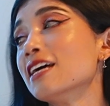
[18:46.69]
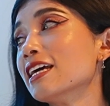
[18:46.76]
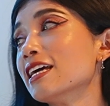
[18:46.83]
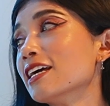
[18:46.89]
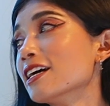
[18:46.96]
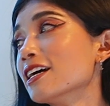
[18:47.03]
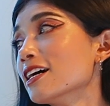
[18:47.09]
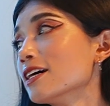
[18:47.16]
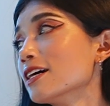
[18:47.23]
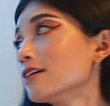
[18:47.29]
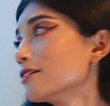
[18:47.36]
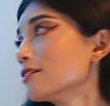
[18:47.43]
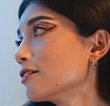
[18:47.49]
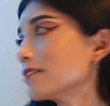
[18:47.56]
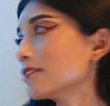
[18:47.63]

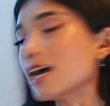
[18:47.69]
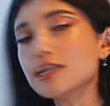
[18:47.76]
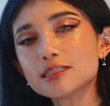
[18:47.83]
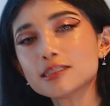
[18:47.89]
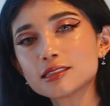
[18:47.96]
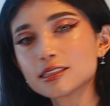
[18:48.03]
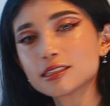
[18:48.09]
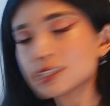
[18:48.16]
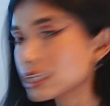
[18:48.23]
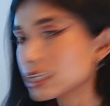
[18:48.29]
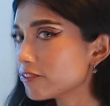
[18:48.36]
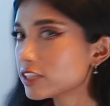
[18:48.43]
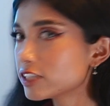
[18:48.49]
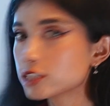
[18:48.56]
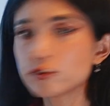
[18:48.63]
Uh, guys,
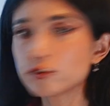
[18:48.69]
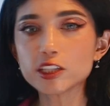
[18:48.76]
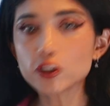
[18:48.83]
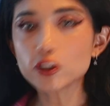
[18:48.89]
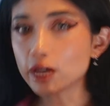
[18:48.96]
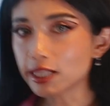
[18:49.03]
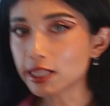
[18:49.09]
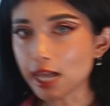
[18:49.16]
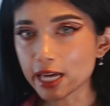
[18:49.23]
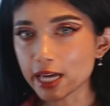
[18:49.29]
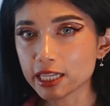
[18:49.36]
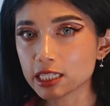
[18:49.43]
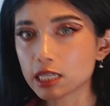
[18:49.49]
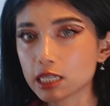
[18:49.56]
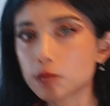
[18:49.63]
give this video a
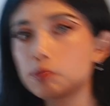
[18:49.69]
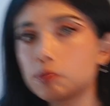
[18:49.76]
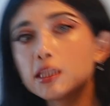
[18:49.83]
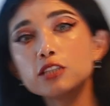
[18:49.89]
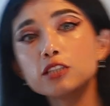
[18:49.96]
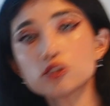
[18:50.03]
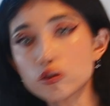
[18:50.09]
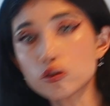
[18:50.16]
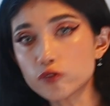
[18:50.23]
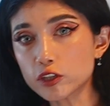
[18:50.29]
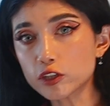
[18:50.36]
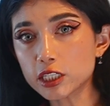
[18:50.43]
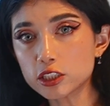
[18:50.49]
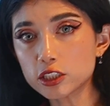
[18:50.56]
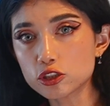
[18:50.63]
like. Please don't
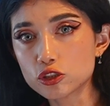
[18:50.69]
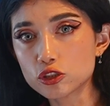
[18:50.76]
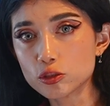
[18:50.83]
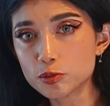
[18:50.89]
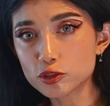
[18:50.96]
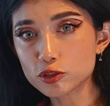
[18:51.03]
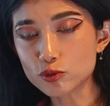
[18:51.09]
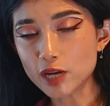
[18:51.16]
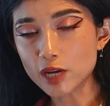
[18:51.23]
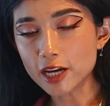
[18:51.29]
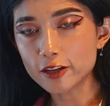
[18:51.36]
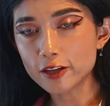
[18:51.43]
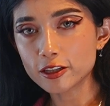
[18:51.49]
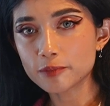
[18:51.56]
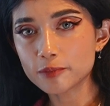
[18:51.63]
forget to
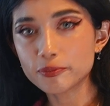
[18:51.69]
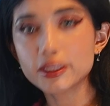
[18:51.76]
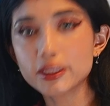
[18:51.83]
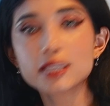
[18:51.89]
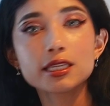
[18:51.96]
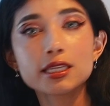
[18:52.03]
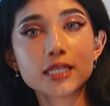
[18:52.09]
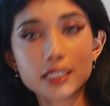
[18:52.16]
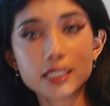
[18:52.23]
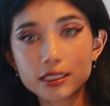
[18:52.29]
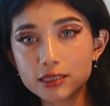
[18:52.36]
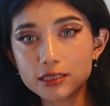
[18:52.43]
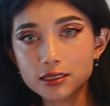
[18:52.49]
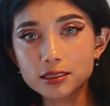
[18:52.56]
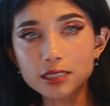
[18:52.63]
subscribe. Kiri
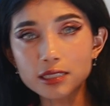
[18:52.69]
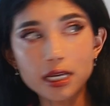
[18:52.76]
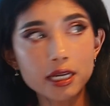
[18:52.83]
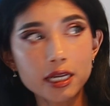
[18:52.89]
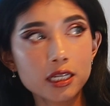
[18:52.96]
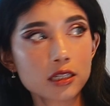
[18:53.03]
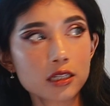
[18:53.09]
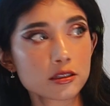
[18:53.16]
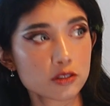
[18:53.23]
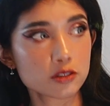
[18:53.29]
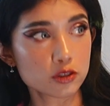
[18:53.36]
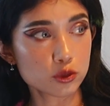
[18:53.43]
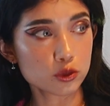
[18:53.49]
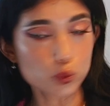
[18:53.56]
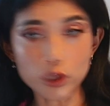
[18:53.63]
Sensei
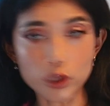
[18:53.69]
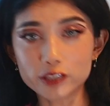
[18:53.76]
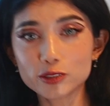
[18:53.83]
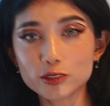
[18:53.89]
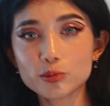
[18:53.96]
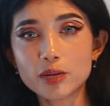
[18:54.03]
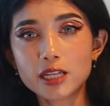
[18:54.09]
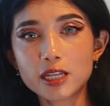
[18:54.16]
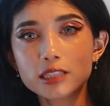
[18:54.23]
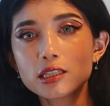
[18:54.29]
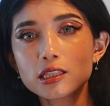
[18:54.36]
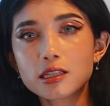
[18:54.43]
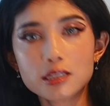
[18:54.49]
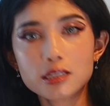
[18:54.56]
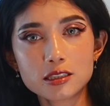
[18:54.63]
just went to
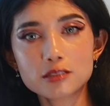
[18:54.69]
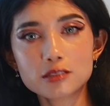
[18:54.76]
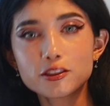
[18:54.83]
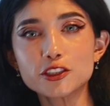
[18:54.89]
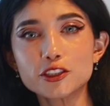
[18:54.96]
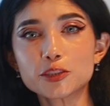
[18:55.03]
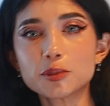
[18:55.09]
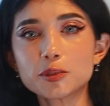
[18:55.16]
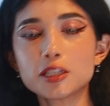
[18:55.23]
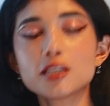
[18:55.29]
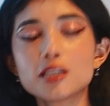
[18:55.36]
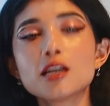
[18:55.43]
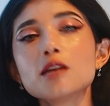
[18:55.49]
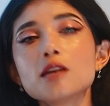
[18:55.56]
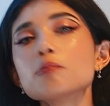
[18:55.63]
bed. He is near me,
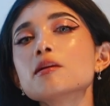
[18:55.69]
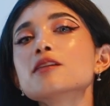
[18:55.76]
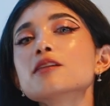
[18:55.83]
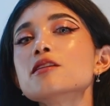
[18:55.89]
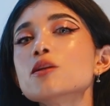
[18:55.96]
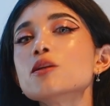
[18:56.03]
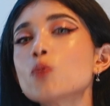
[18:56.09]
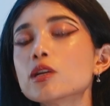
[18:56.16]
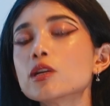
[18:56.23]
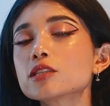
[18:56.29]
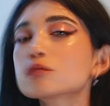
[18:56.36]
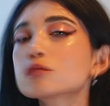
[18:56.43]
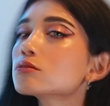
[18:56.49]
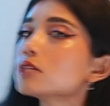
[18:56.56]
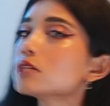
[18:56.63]
but he
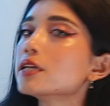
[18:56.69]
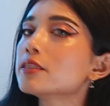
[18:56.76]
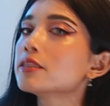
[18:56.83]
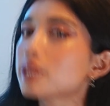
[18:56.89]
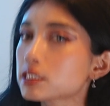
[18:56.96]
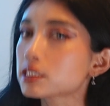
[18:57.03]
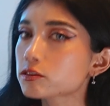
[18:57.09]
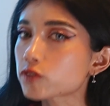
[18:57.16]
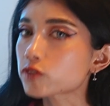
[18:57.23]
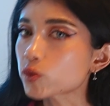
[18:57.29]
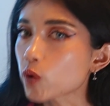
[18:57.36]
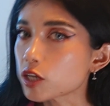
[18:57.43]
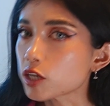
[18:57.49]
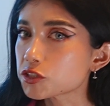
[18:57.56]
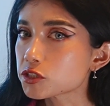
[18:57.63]
wanted to say thanks for
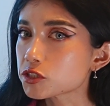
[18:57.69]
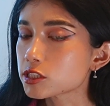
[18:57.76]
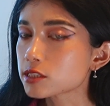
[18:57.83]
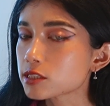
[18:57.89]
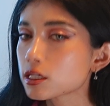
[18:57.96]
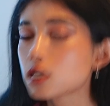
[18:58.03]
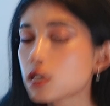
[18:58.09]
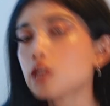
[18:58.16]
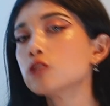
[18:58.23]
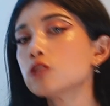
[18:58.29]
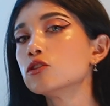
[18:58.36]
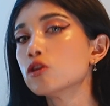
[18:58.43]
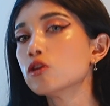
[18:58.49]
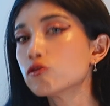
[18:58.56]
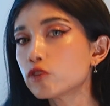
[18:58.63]
watching.
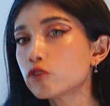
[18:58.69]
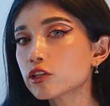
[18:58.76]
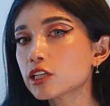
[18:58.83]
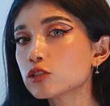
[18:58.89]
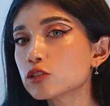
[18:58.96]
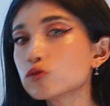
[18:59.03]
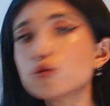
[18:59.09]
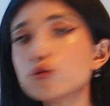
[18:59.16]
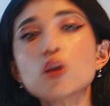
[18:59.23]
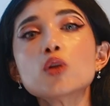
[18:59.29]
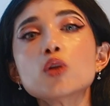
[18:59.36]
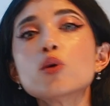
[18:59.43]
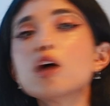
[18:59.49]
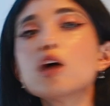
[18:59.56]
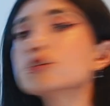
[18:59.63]
Don't forget to
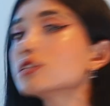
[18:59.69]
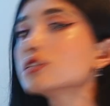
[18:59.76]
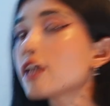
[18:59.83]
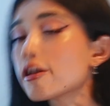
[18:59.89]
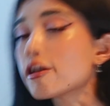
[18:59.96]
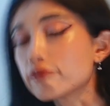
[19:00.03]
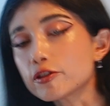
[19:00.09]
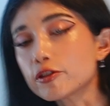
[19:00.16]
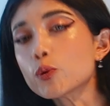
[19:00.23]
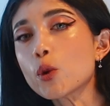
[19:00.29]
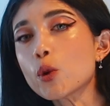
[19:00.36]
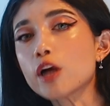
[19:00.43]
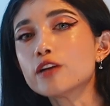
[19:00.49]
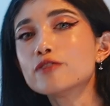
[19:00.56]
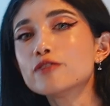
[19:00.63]
follow us
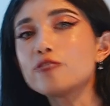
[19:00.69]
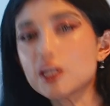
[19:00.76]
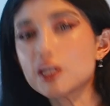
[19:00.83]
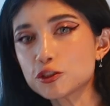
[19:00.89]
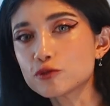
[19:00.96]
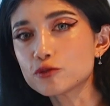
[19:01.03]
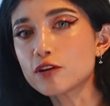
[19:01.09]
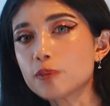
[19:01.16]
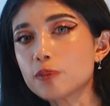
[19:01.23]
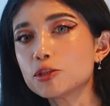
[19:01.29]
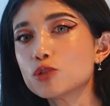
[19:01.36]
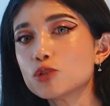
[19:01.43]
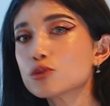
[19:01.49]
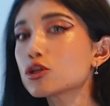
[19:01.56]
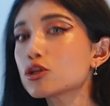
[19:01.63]
everywhere. Fashion
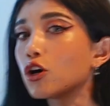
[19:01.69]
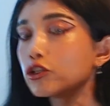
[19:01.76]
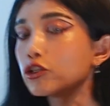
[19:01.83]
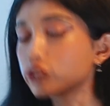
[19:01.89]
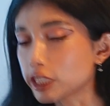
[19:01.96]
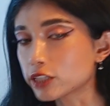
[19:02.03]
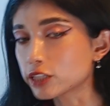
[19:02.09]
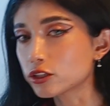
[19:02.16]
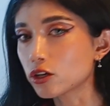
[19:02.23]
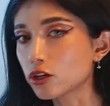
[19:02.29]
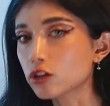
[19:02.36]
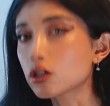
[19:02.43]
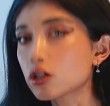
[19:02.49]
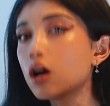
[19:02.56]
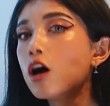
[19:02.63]
News on
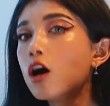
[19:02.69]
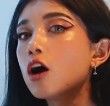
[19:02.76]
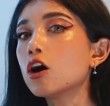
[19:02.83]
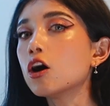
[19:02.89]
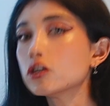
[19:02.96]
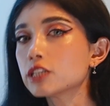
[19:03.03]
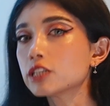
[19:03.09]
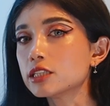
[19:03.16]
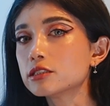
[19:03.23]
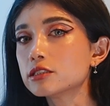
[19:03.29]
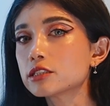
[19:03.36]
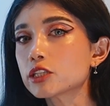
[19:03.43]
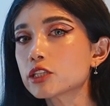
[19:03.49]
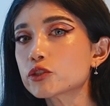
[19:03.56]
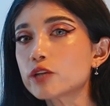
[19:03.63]
TikTok, on
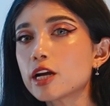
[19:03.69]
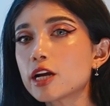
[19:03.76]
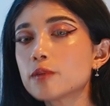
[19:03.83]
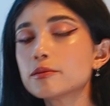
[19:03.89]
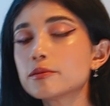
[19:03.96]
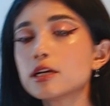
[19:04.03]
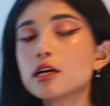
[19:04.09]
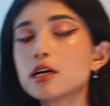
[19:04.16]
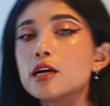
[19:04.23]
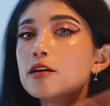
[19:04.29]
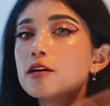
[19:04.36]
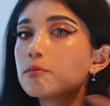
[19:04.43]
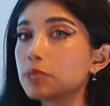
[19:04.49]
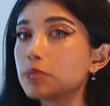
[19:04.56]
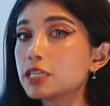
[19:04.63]
Instagram.
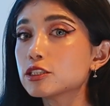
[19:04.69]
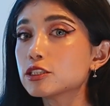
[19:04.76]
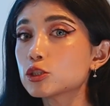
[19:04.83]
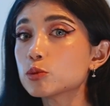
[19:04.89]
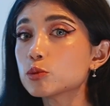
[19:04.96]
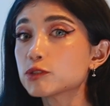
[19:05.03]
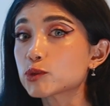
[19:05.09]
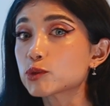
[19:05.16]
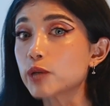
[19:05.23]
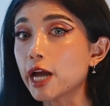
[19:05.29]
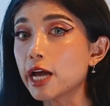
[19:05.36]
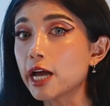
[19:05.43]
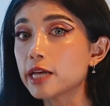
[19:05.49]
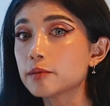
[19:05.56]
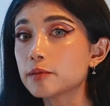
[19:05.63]
Please
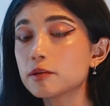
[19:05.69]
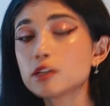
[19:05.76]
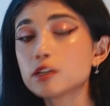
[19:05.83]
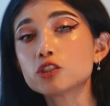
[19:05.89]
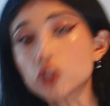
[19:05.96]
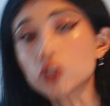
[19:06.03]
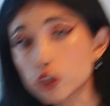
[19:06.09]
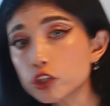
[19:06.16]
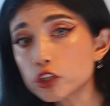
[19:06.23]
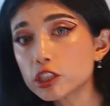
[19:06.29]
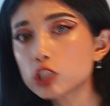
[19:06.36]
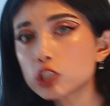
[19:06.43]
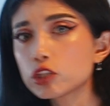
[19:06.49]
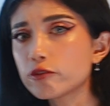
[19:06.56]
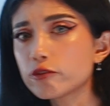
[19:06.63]
subscribe. Turn on
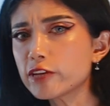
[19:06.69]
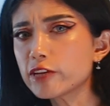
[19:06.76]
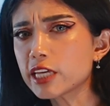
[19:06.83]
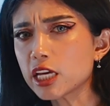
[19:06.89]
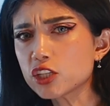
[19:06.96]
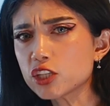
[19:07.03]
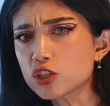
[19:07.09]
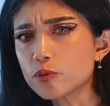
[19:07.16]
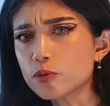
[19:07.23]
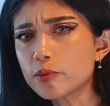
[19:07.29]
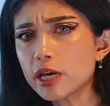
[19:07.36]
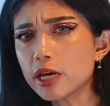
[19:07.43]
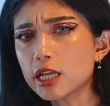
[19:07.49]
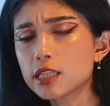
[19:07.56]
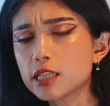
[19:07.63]
the notification
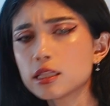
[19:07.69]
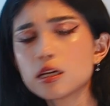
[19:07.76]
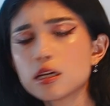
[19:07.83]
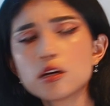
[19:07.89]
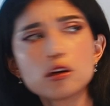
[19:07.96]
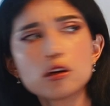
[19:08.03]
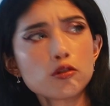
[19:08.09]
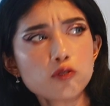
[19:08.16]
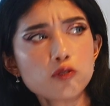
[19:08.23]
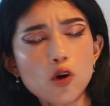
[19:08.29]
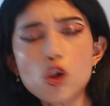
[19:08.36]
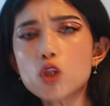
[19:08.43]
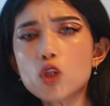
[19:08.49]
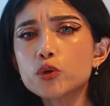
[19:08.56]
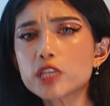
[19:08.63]
bell.
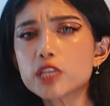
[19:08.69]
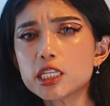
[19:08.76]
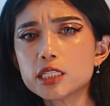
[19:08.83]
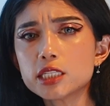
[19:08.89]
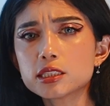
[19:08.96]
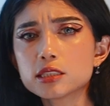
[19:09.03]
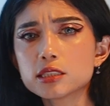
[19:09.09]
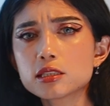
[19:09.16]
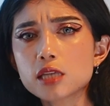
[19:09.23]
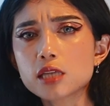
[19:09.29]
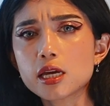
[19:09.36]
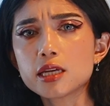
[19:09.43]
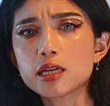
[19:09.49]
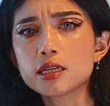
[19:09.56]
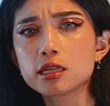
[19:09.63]
Follow Kiri
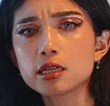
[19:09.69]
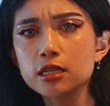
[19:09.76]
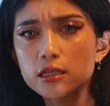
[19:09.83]
Sensei.